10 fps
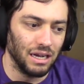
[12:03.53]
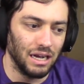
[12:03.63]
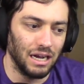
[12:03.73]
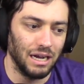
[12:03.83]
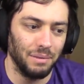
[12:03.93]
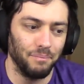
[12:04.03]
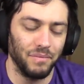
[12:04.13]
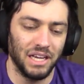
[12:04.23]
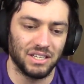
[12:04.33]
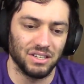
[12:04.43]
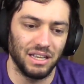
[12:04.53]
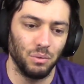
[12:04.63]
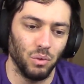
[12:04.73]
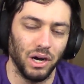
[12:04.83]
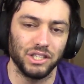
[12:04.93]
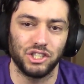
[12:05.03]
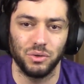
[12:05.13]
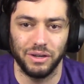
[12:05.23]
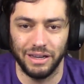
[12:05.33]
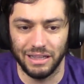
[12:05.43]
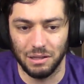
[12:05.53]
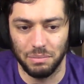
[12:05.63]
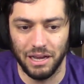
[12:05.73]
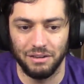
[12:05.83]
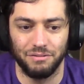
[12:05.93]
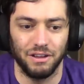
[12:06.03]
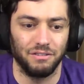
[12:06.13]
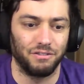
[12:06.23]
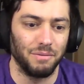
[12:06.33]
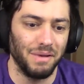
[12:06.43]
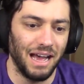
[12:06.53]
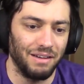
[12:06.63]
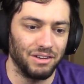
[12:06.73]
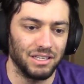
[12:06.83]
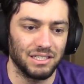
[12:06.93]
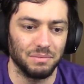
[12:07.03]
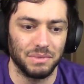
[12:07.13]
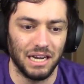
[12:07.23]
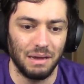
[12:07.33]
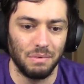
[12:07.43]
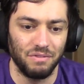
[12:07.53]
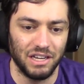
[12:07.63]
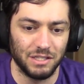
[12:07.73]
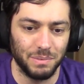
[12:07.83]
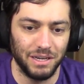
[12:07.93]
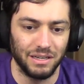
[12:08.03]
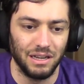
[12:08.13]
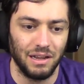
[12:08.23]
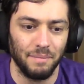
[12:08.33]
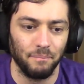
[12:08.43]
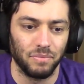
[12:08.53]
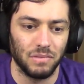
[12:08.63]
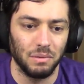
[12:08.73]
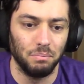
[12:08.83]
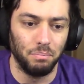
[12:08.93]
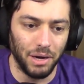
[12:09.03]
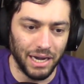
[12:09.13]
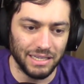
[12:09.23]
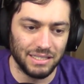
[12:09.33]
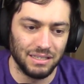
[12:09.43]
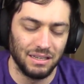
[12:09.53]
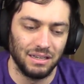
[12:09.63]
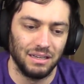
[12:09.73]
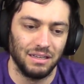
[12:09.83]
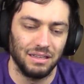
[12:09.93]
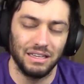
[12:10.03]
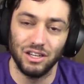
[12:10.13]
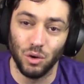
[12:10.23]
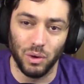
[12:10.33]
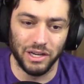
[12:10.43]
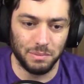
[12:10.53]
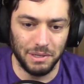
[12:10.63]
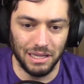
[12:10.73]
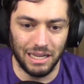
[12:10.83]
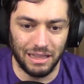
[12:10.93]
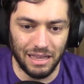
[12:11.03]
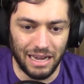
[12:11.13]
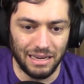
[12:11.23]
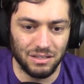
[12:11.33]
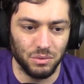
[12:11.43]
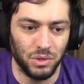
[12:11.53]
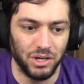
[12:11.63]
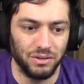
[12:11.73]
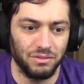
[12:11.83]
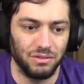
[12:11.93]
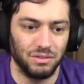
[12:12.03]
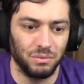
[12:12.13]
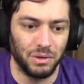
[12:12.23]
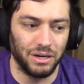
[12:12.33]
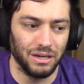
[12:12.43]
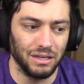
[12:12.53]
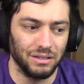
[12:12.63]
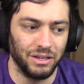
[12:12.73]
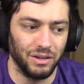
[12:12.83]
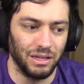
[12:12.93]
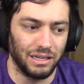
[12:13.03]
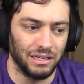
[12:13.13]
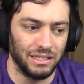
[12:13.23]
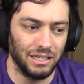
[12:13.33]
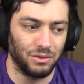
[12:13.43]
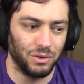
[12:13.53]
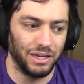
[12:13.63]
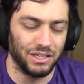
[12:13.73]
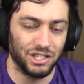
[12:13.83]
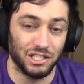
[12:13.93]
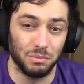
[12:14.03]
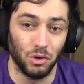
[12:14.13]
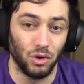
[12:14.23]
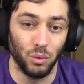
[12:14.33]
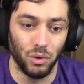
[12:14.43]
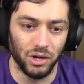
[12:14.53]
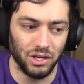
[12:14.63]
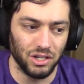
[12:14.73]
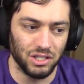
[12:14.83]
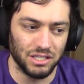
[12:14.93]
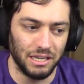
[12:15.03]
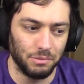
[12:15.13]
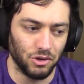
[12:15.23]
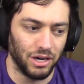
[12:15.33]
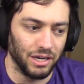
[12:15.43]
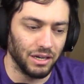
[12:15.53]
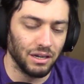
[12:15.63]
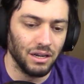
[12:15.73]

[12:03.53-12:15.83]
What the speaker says: And so they want you to get the benefit from having some time investment, but they don't want to be like that, where like in D3, it's just more rewarding to just keep grinding.